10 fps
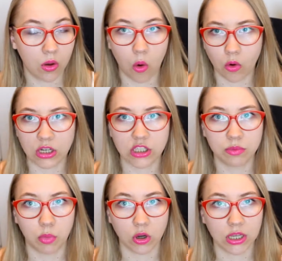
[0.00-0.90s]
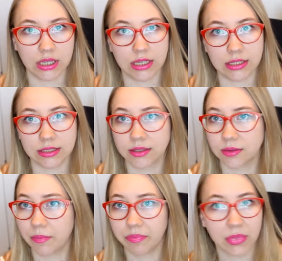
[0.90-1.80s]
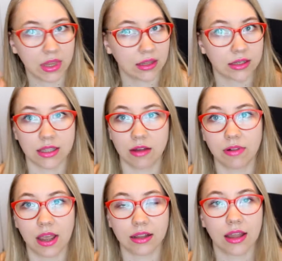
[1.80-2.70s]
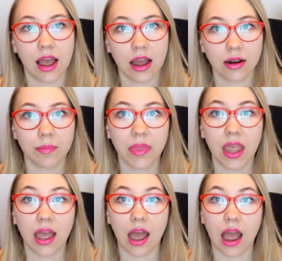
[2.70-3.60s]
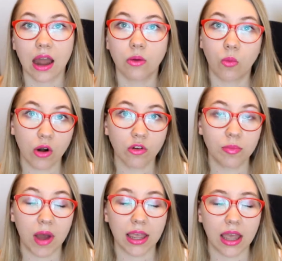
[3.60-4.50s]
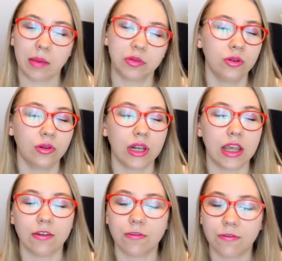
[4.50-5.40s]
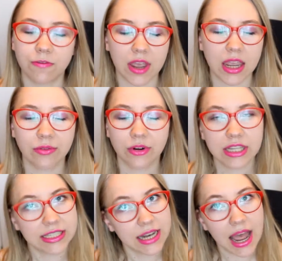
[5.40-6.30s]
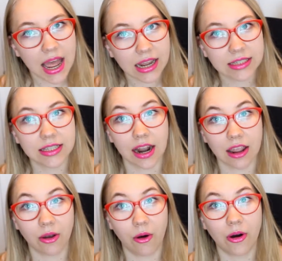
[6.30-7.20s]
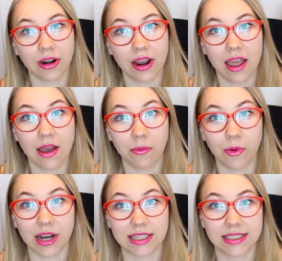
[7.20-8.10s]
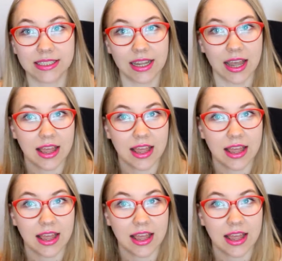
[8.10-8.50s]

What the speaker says: orange Pockies, stuff like that. And one of my absolutely favorite snacks that I got was